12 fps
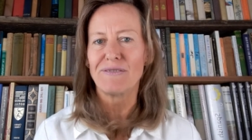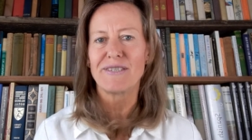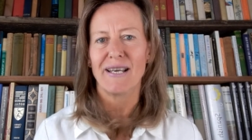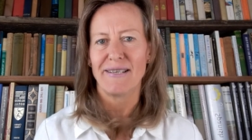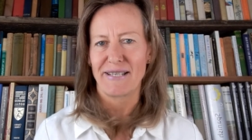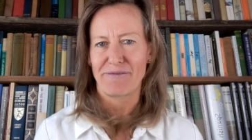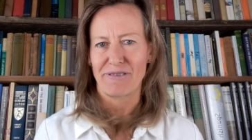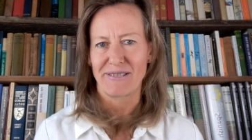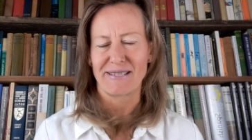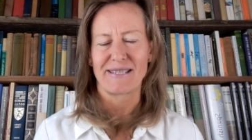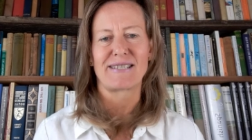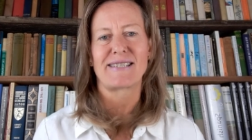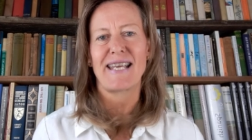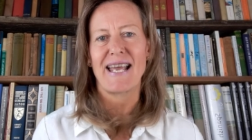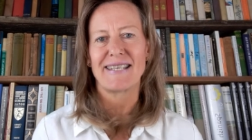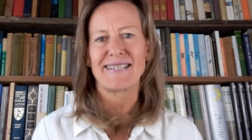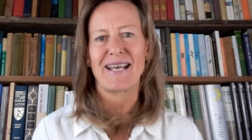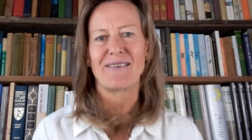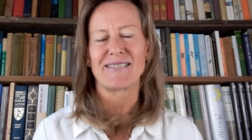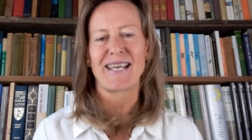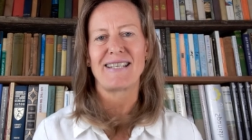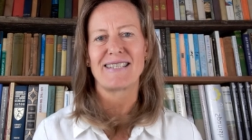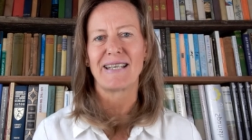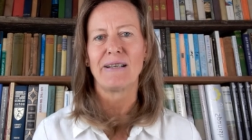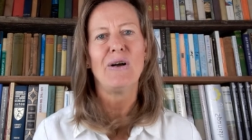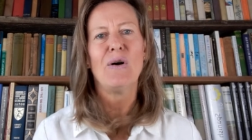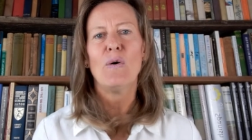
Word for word: done different to stand out dating,